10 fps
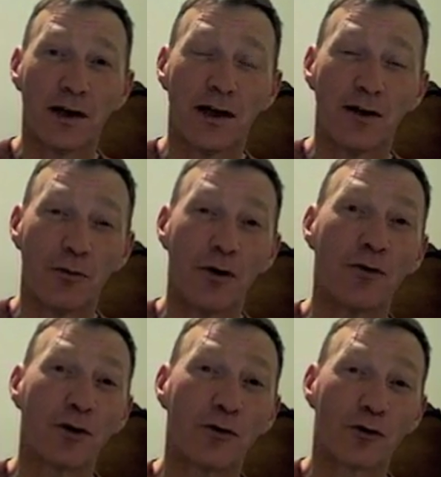And the one
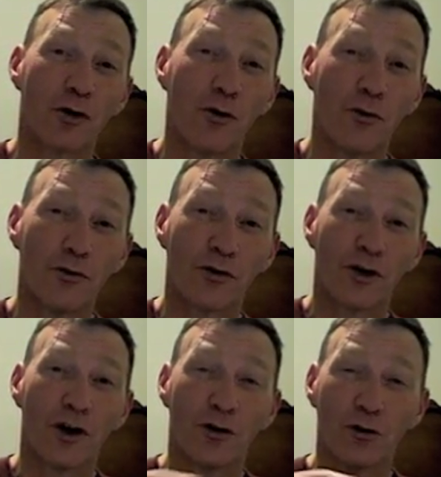who controls
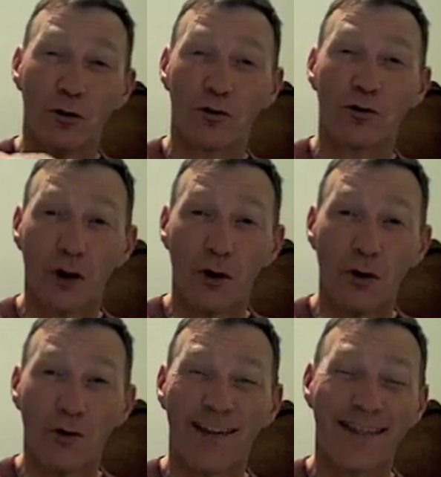your
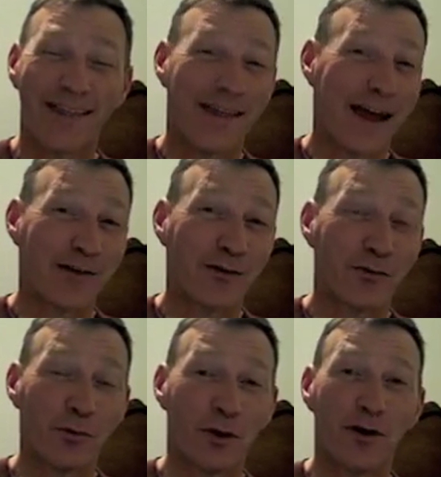soul, that's
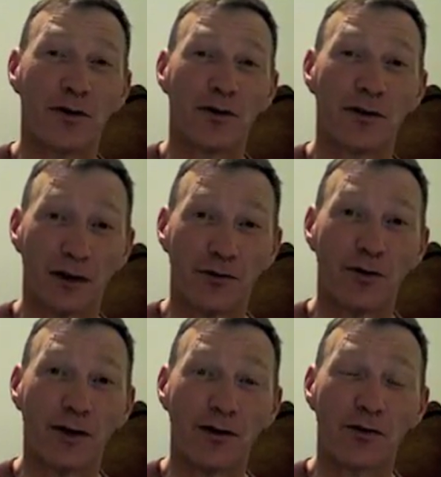the one that you
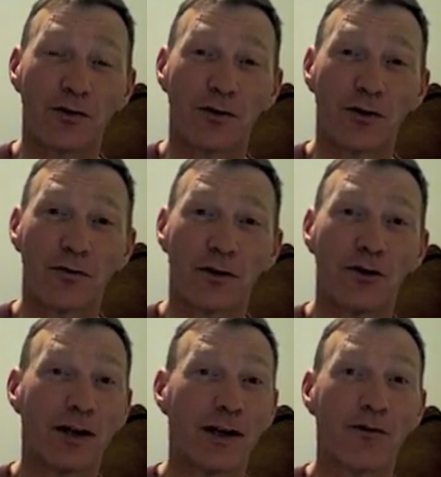need to serve. And
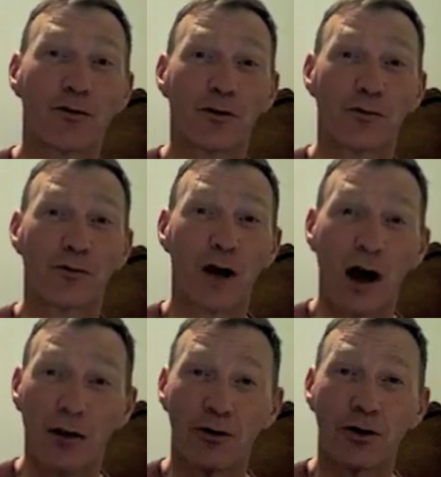you can either serve
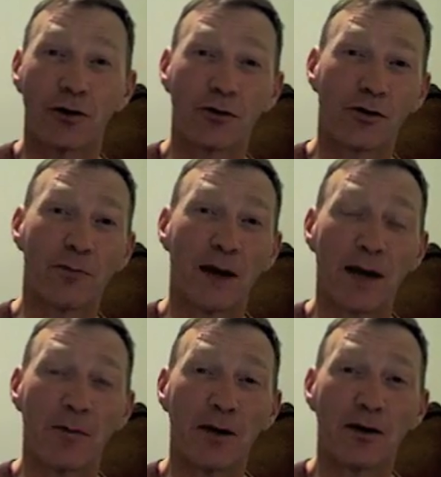God or you can serve
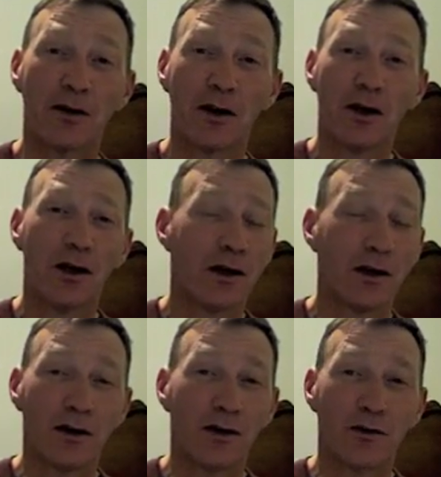Mammon.
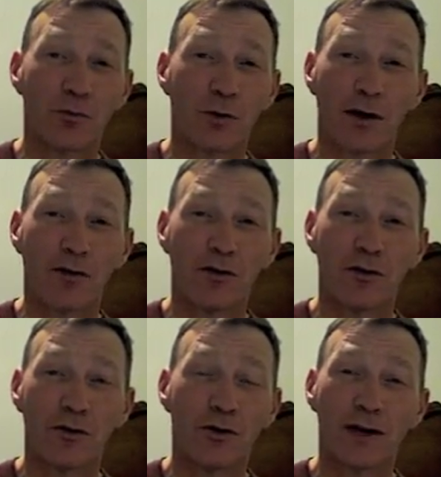Uh, it's one of the
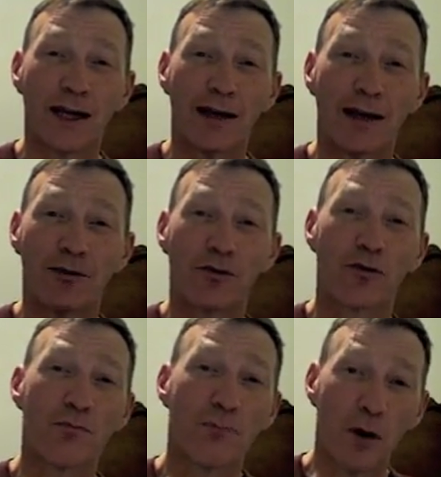two. You can't
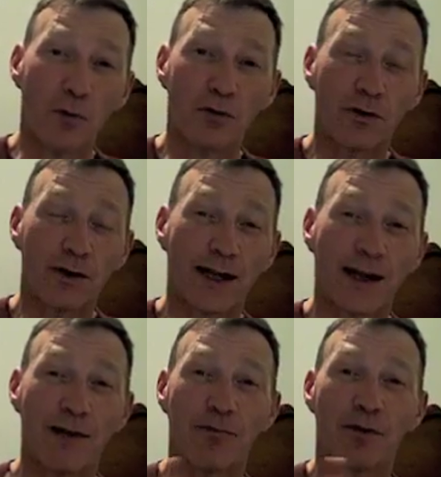serve both. You can't
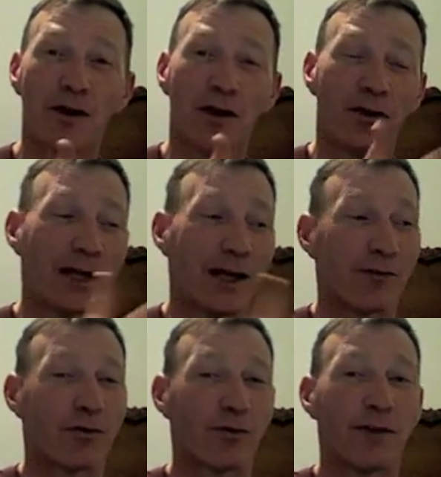have, you can't
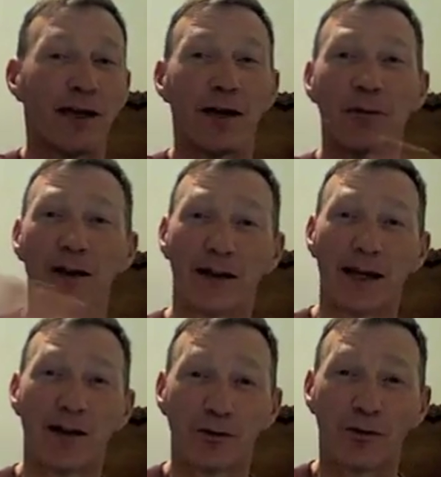serve the enemy and you
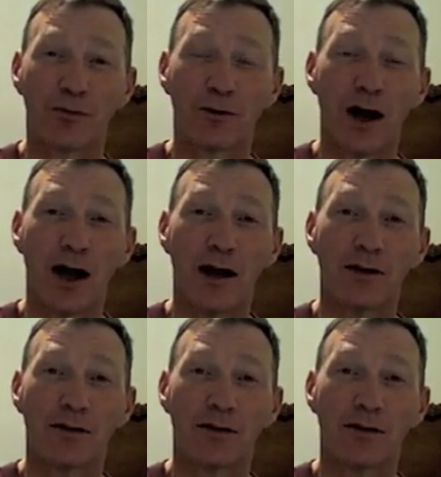can't serve God.